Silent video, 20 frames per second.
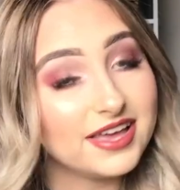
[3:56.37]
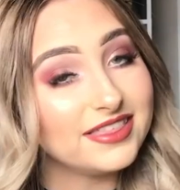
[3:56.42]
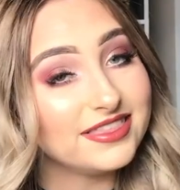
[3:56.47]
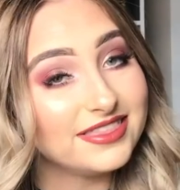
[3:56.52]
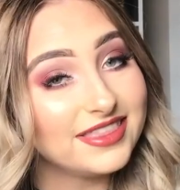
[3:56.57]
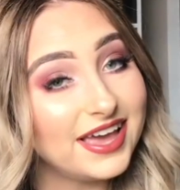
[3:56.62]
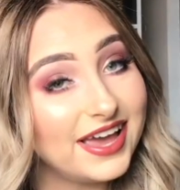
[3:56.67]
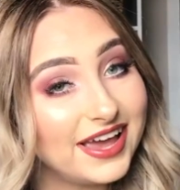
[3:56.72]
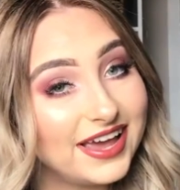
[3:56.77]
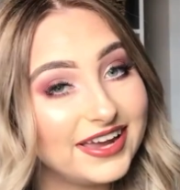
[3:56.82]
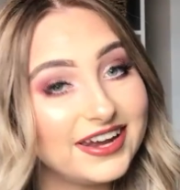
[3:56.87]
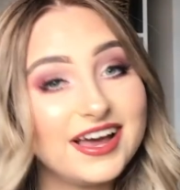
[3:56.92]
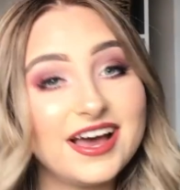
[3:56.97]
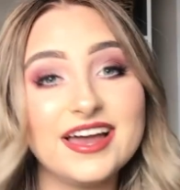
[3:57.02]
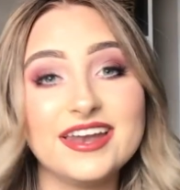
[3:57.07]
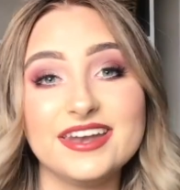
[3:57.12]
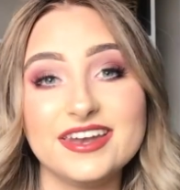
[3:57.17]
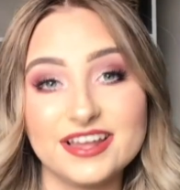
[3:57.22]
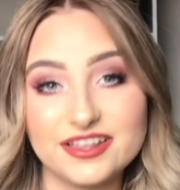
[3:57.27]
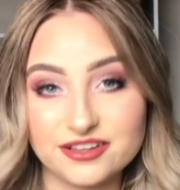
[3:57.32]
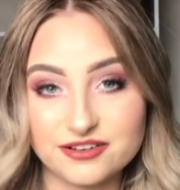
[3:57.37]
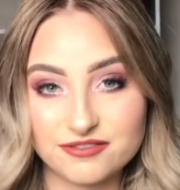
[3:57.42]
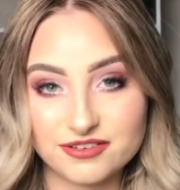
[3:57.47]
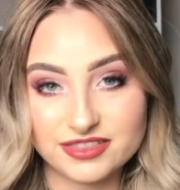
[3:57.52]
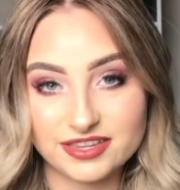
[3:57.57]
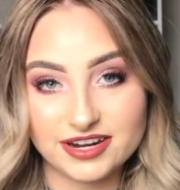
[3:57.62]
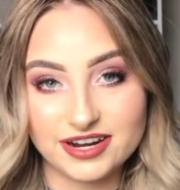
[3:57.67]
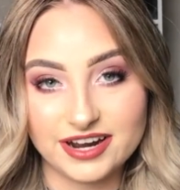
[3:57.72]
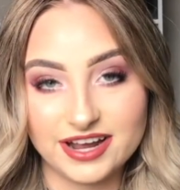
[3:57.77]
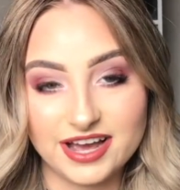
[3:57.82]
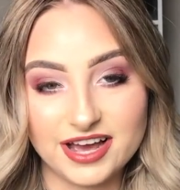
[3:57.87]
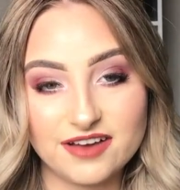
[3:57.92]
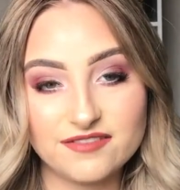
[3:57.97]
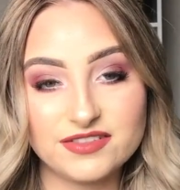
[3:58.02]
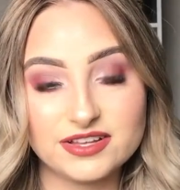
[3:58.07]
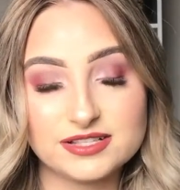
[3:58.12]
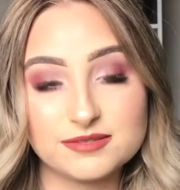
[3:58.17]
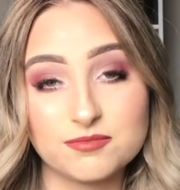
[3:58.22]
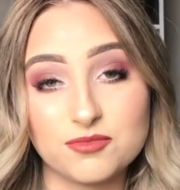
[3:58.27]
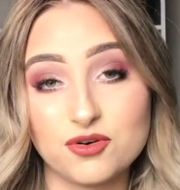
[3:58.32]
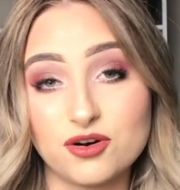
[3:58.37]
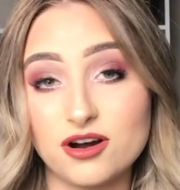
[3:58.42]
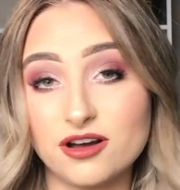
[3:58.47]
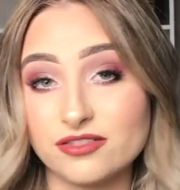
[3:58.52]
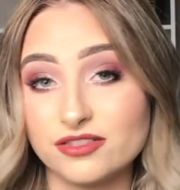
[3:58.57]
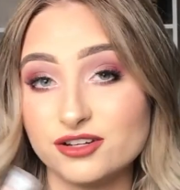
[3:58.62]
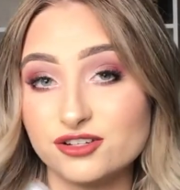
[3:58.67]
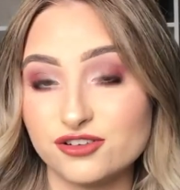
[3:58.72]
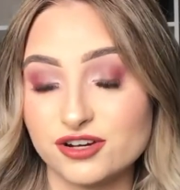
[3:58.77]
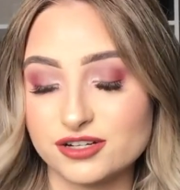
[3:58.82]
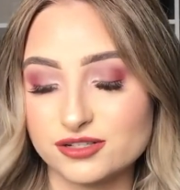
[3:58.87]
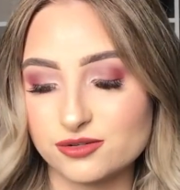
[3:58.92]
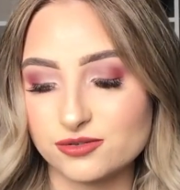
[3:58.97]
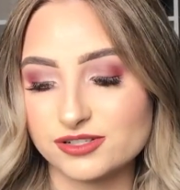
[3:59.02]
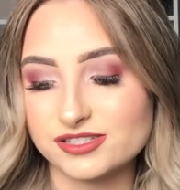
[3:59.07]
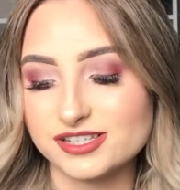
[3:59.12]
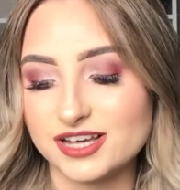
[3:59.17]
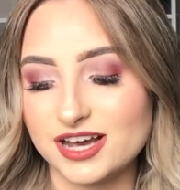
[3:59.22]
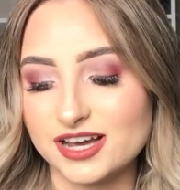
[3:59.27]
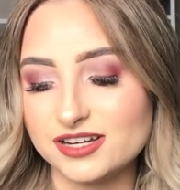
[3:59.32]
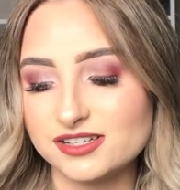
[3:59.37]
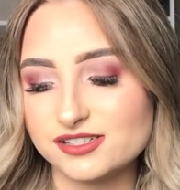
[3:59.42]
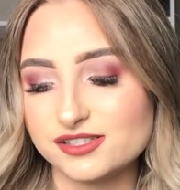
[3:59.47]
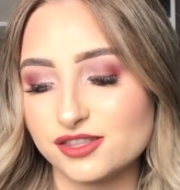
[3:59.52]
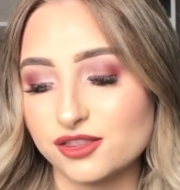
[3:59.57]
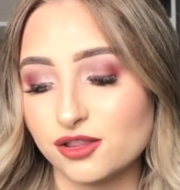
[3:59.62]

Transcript: And then another one that I have that's more on the drugstore side is